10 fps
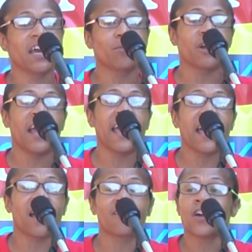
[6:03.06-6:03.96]
able to
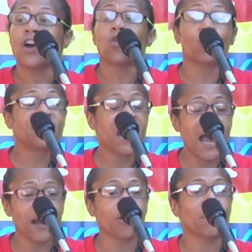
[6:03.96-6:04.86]
have
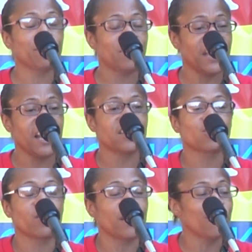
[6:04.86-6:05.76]
retirement plans
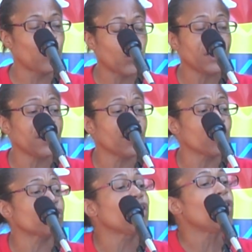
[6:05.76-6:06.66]
so that in 40
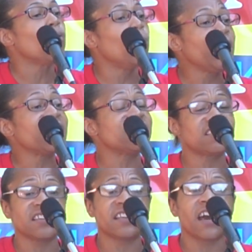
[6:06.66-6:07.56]
years we can
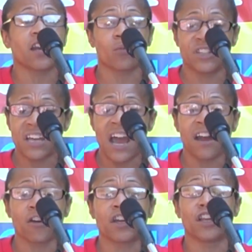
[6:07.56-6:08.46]
sit down and
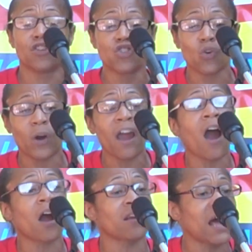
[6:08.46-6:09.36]
retire and enjoy
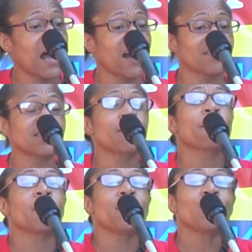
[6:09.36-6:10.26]
our lives.
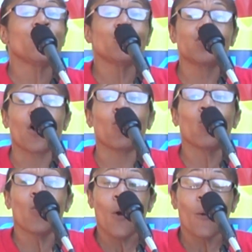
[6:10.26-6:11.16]
So
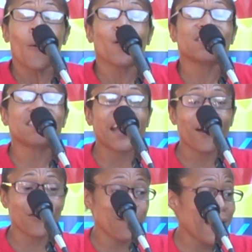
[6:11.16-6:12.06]
stay
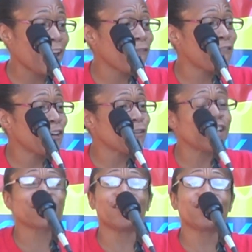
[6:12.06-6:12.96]
on the battlefield.
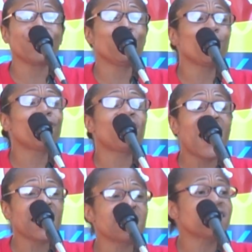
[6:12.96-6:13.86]
Let's continue to
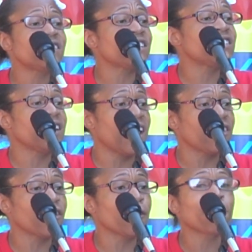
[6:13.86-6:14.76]
fight, stick
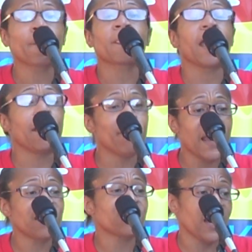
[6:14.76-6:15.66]
together, and
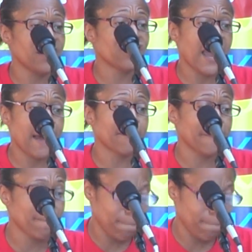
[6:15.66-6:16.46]
make change happen.